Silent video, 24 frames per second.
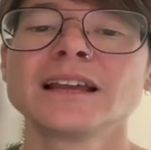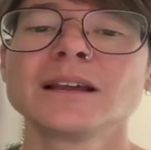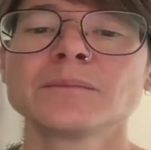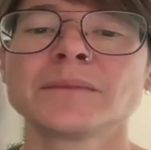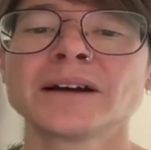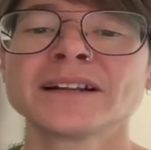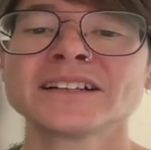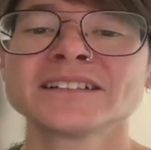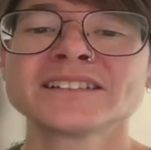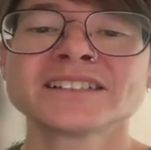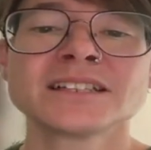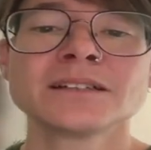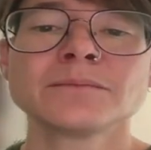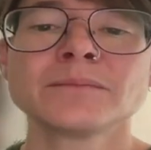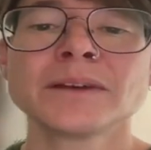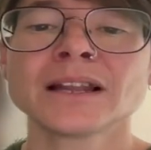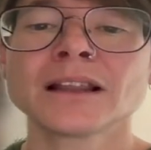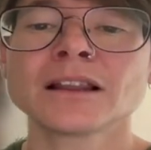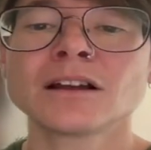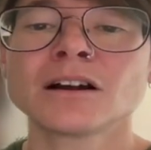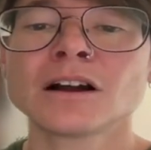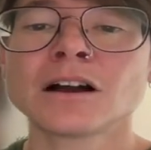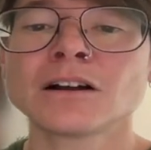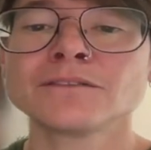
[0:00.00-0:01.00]
but it's in the
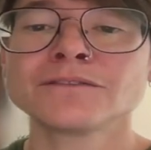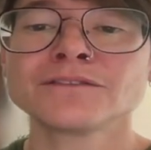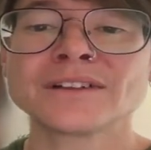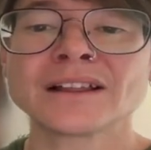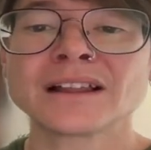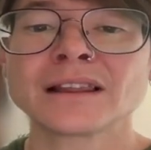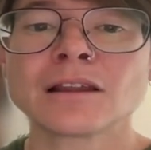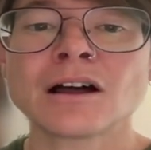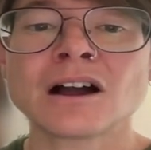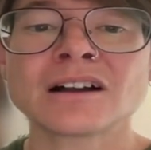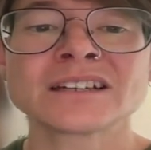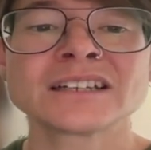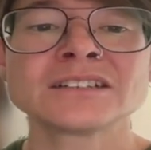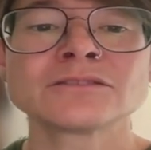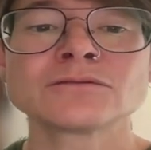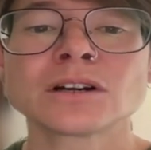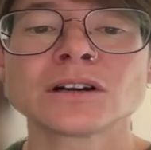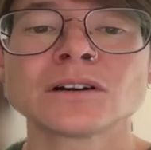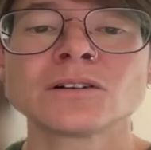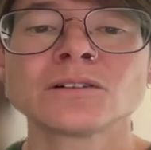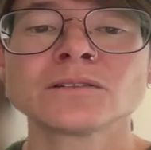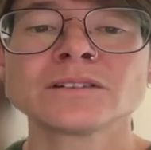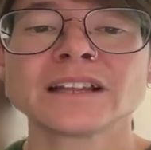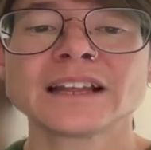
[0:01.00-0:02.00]
middle of a logging
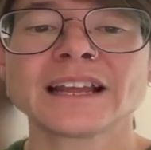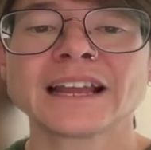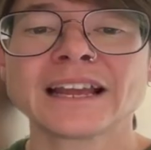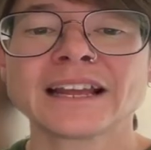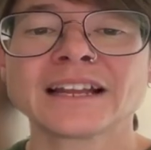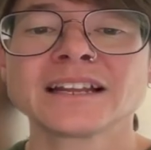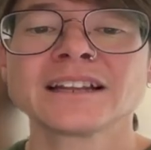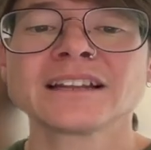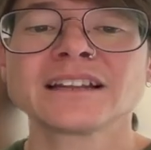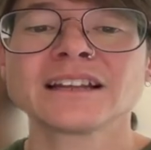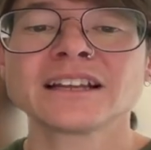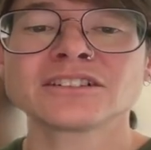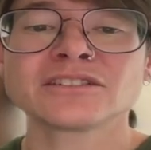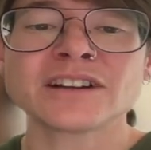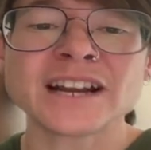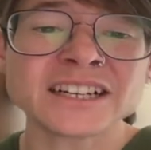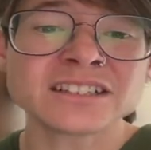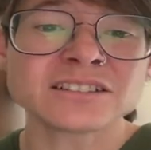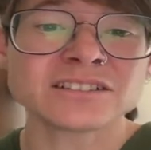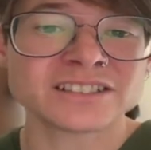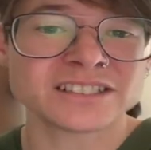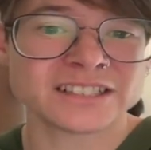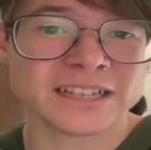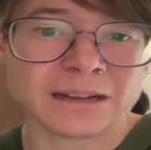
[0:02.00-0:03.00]
road and a
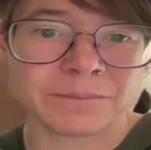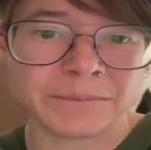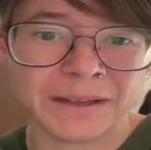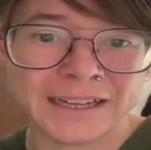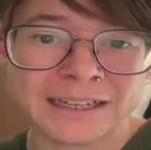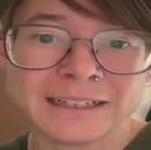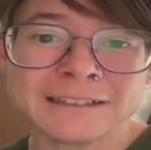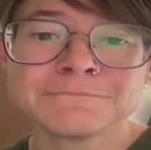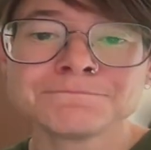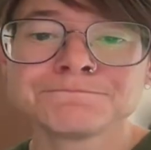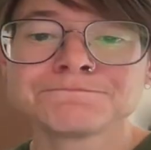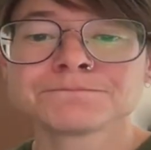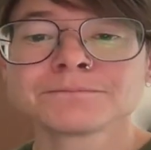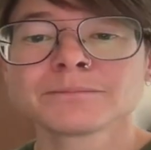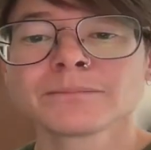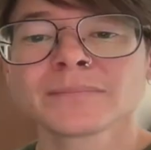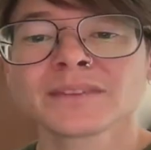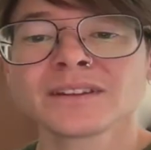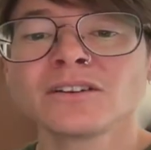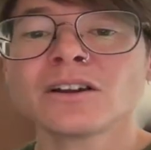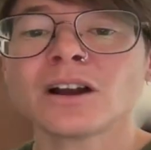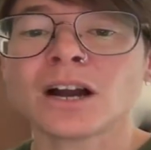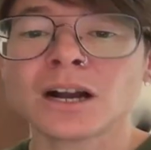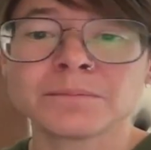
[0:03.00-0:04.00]
tractor is coming,
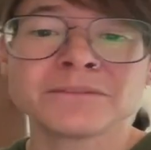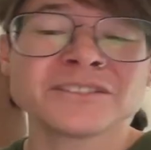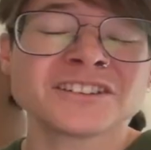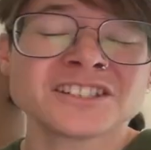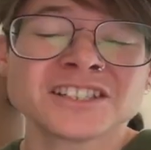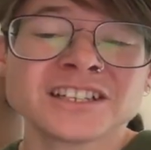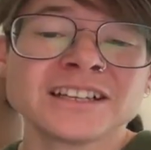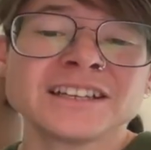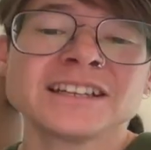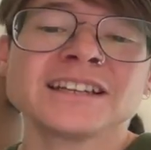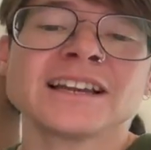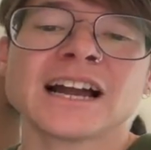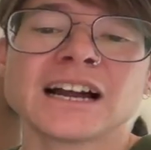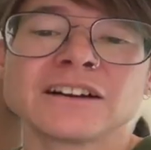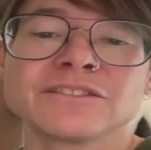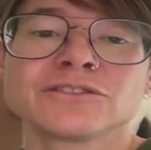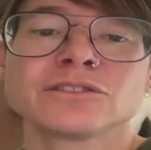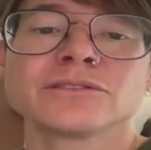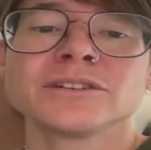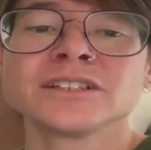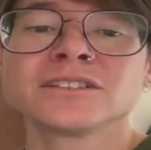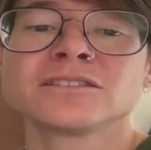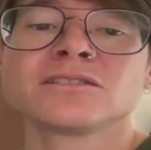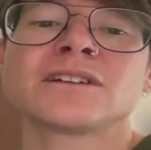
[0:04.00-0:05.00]
you obviously have
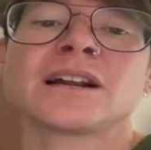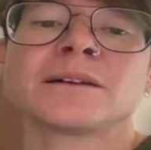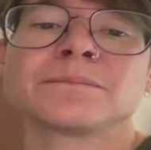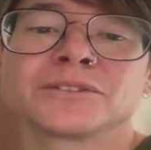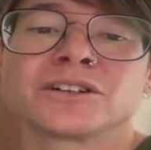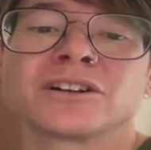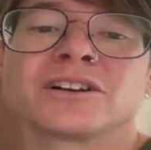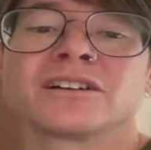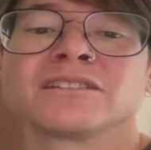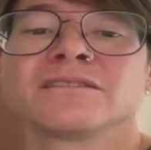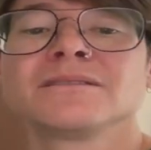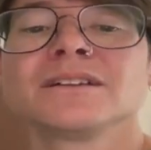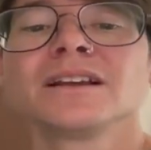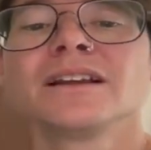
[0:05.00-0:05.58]
to interrupt her.